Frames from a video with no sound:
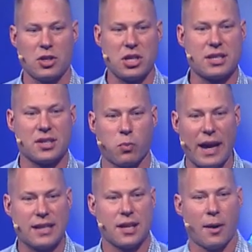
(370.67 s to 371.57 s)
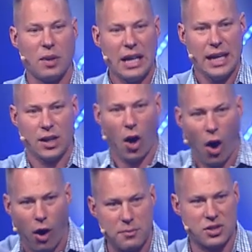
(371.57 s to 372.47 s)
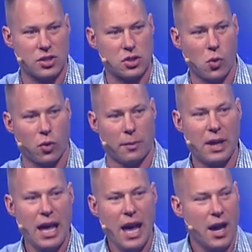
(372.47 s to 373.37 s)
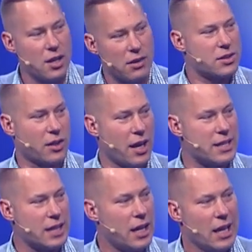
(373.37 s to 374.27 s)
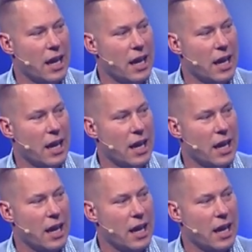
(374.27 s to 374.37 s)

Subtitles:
And Jesus wakes up. He calms the storm. And you know what's crazy?